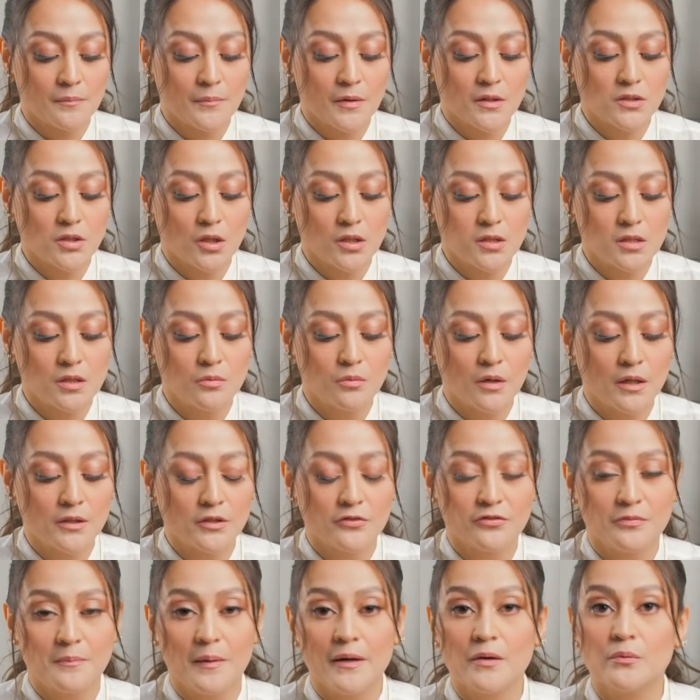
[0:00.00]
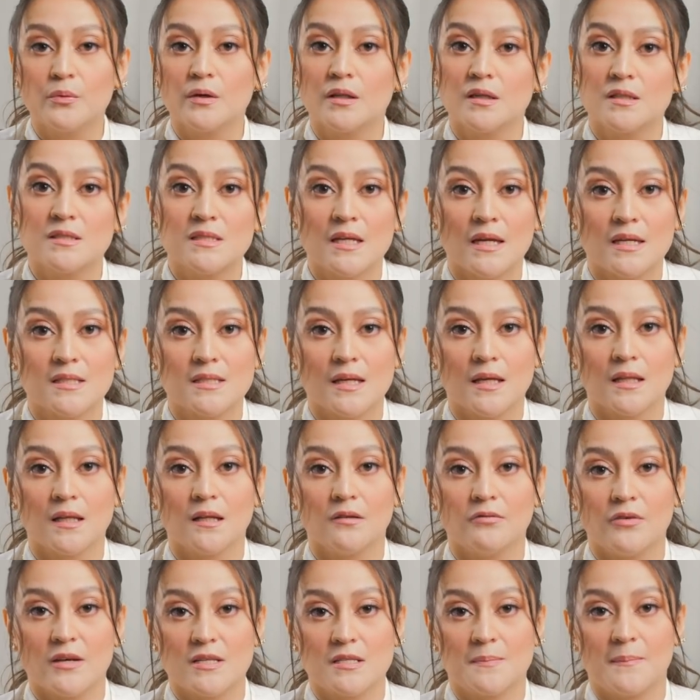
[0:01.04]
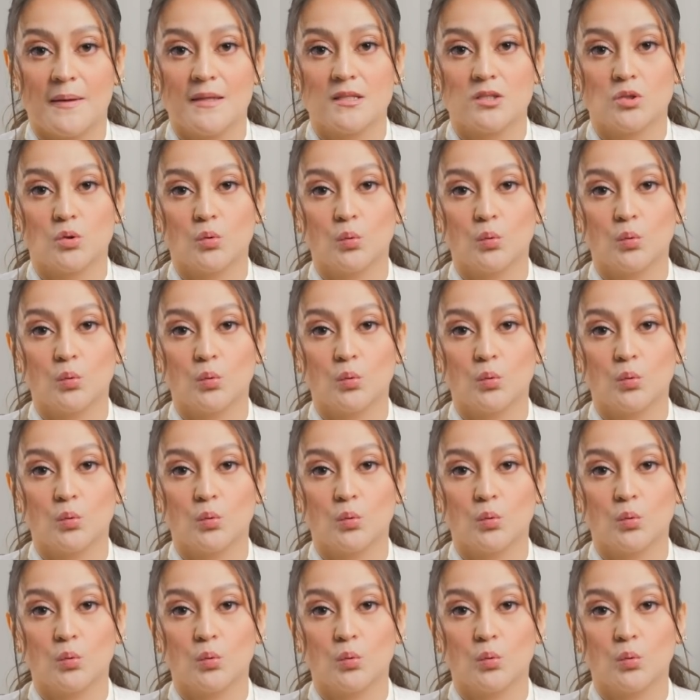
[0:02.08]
it's also one of my weaknesses and investments